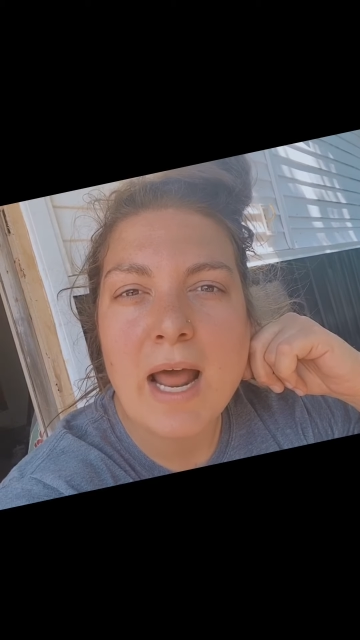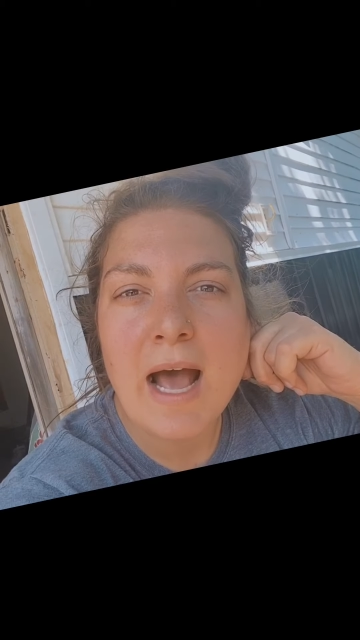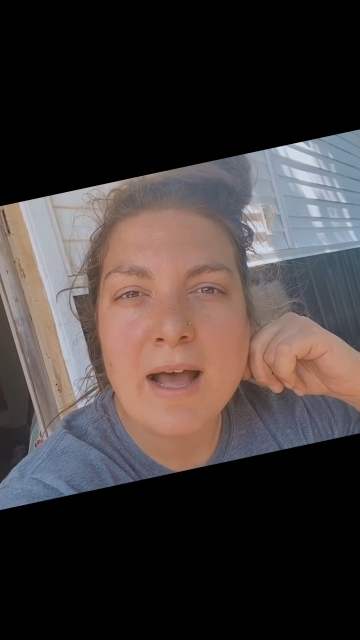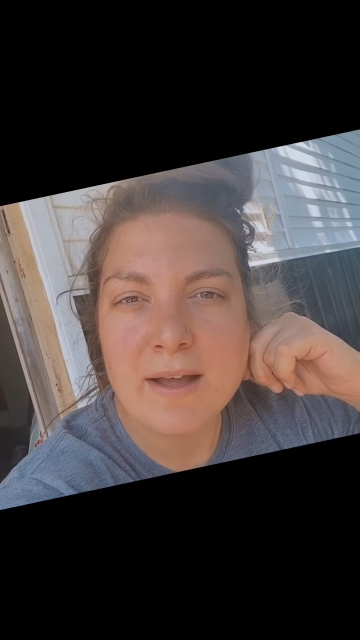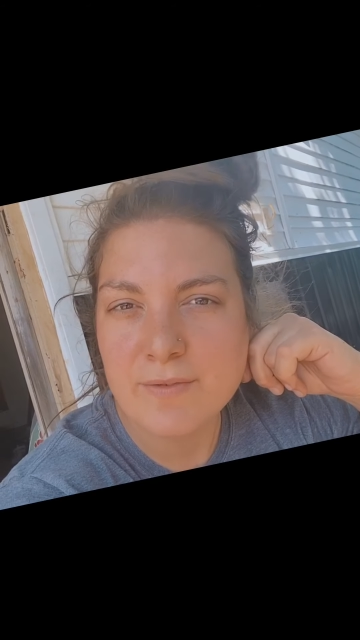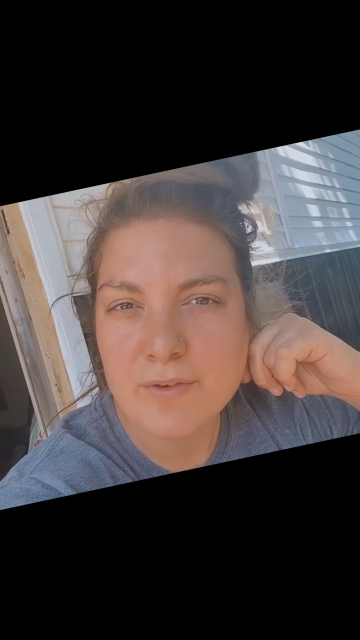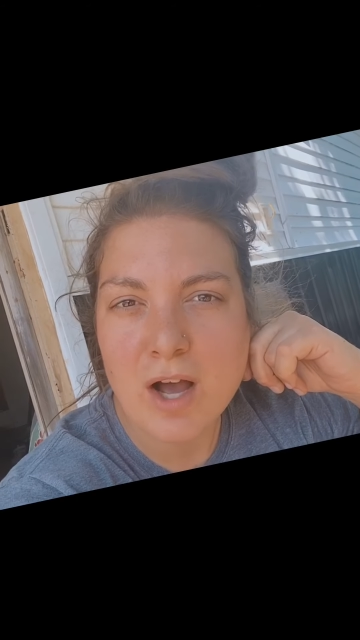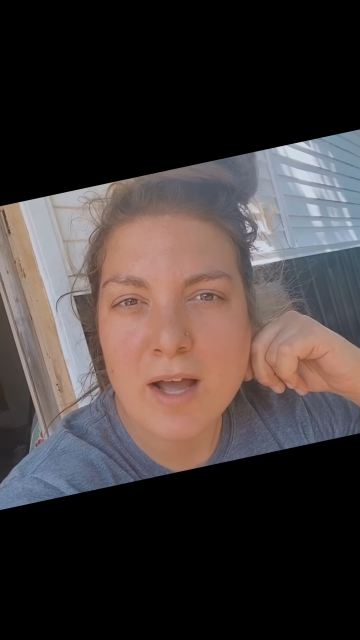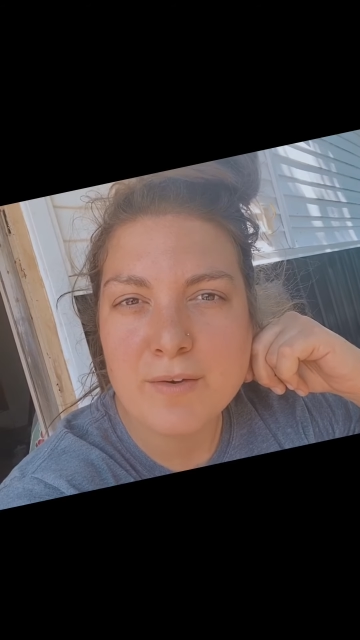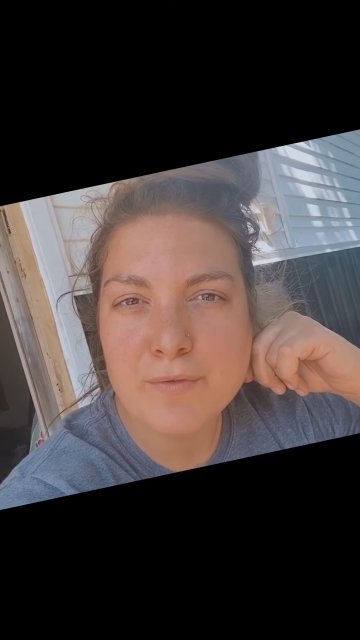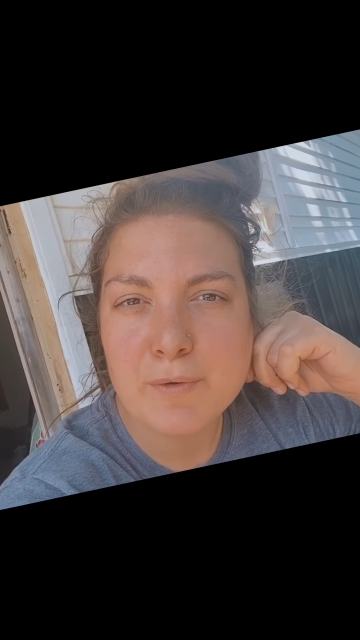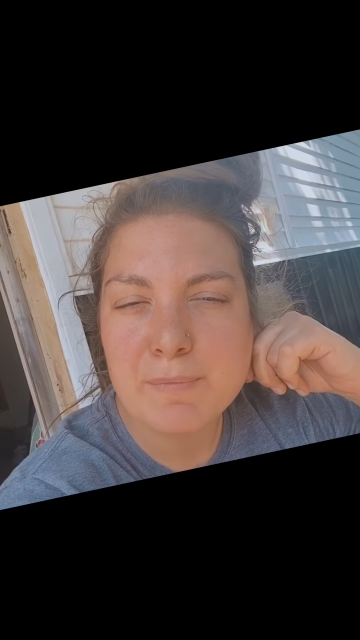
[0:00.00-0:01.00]
I've got
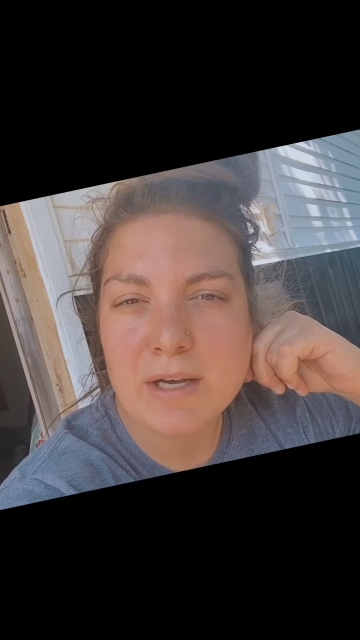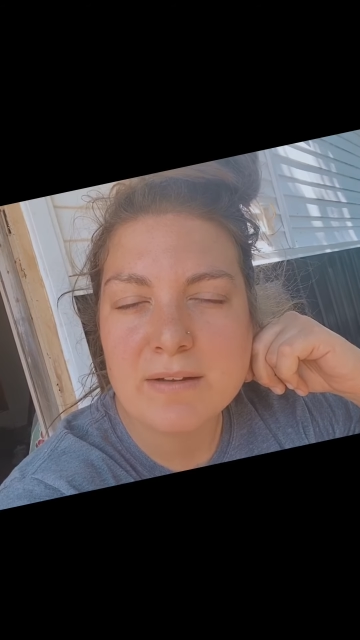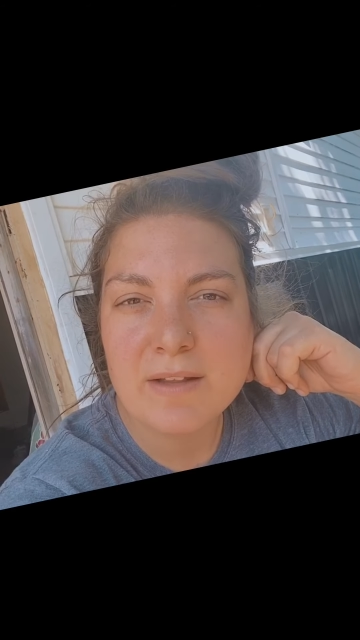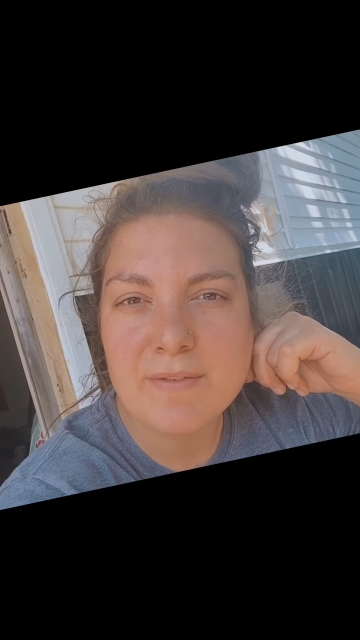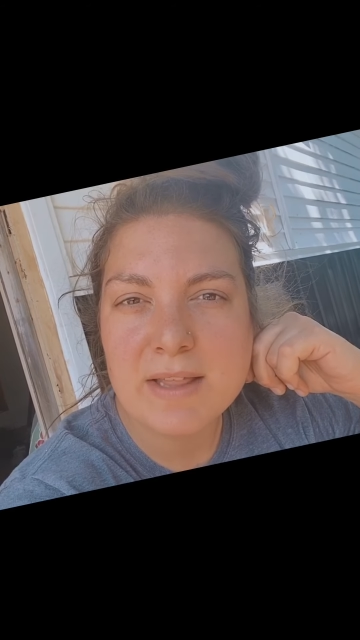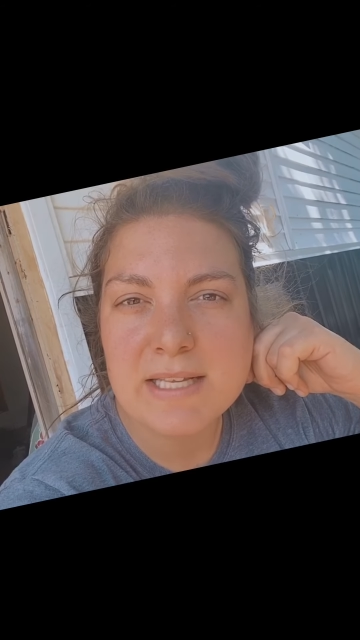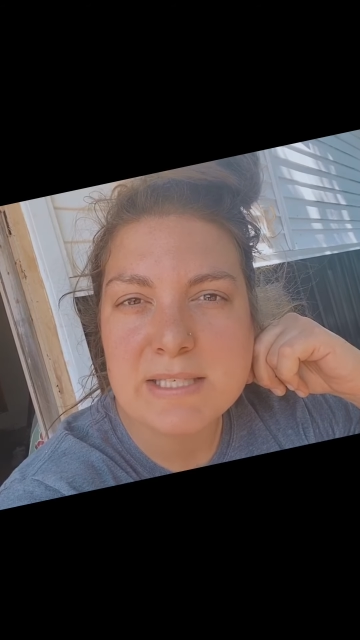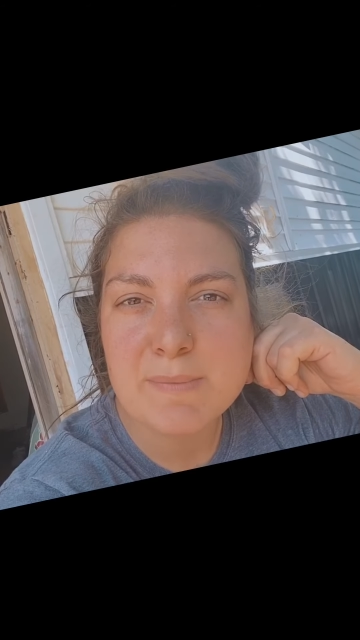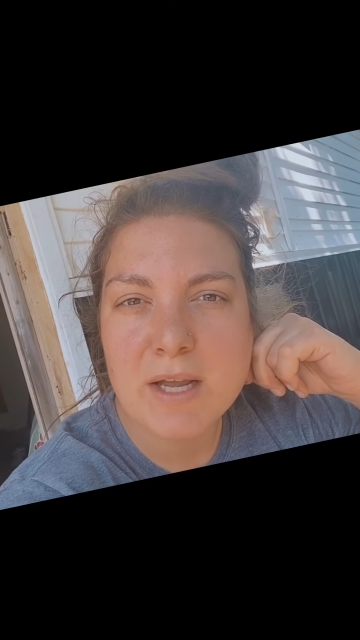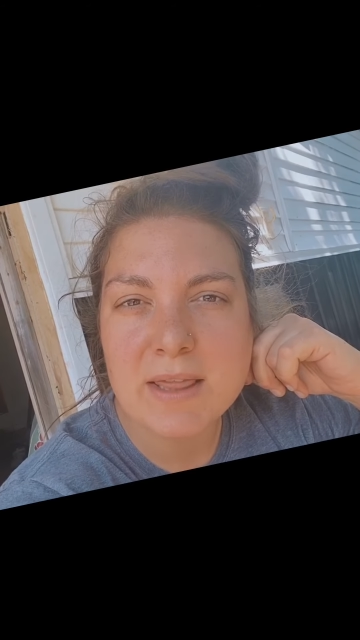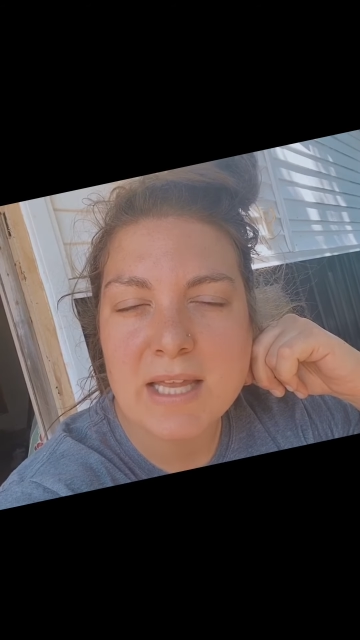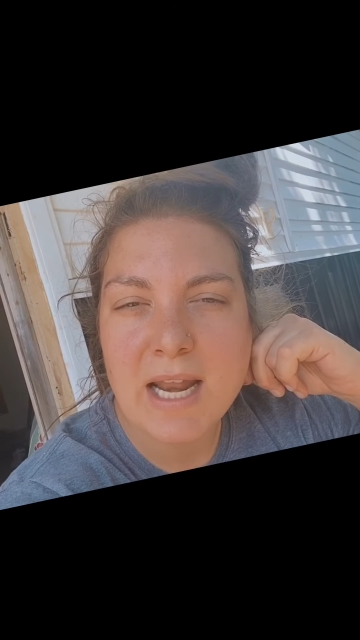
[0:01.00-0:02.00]
from Young Living this
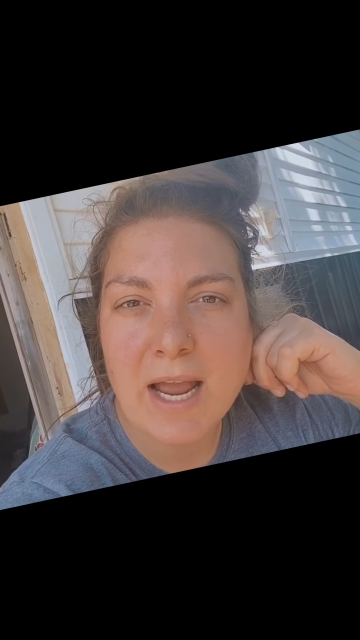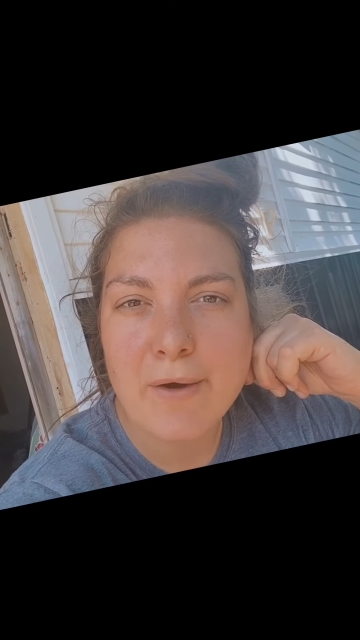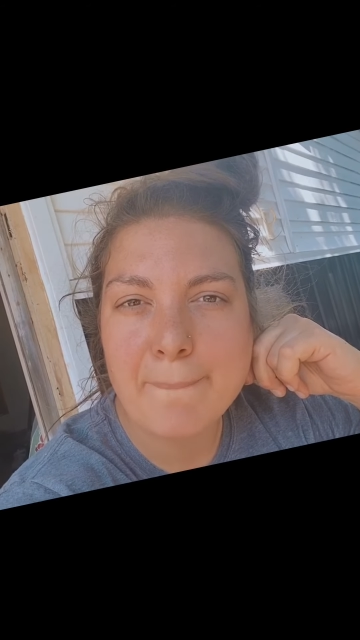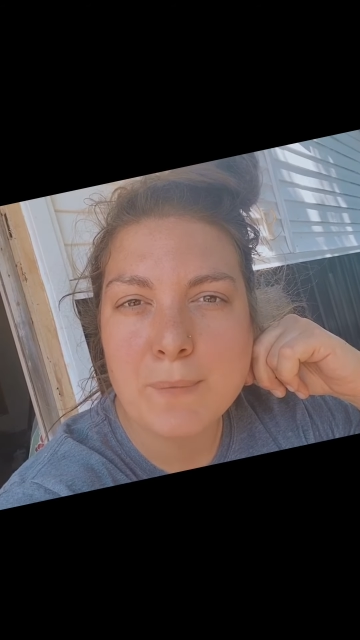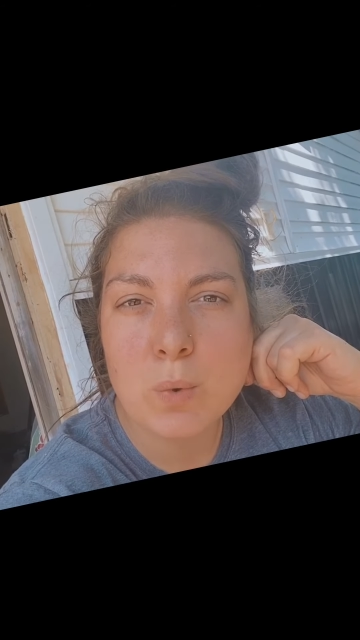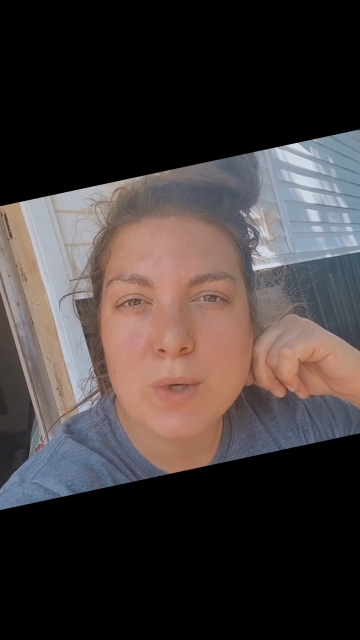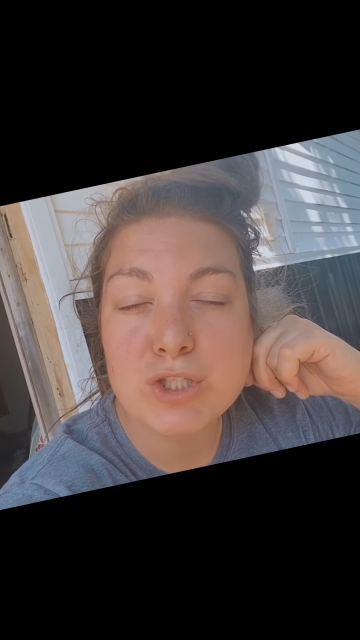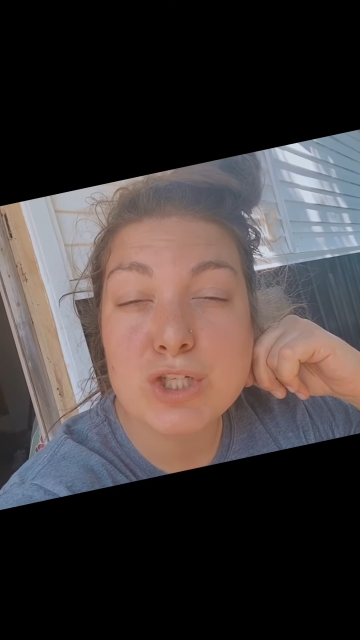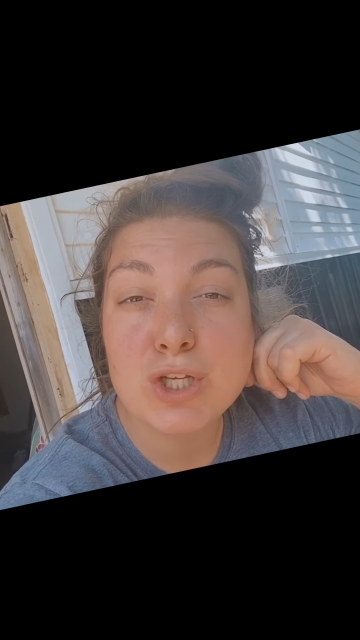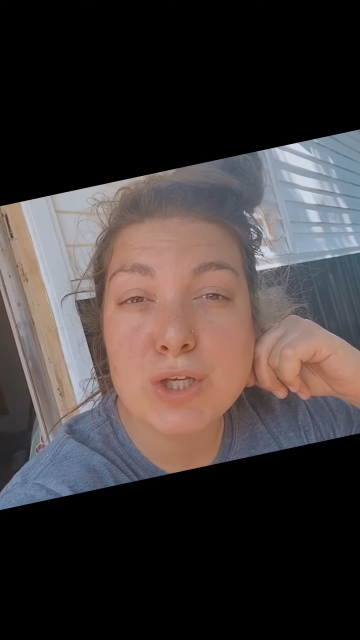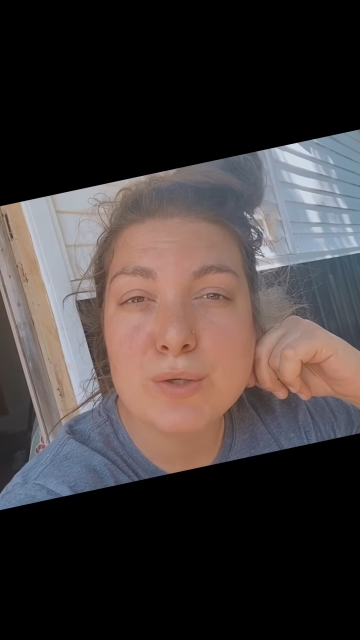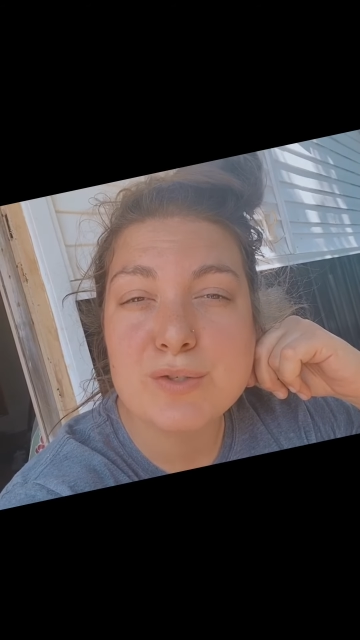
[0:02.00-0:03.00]
month and how I'm going to use